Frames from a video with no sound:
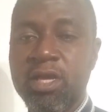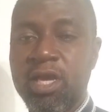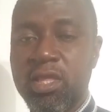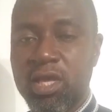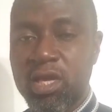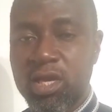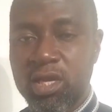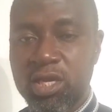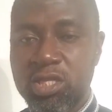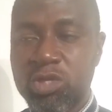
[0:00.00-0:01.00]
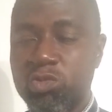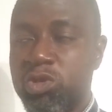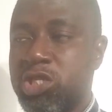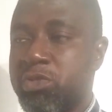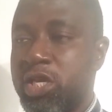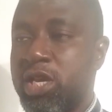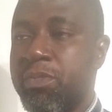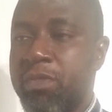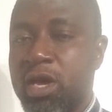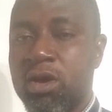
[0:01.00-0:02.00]
in English which
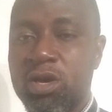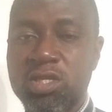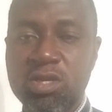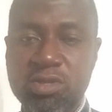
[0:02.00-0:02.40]
will make us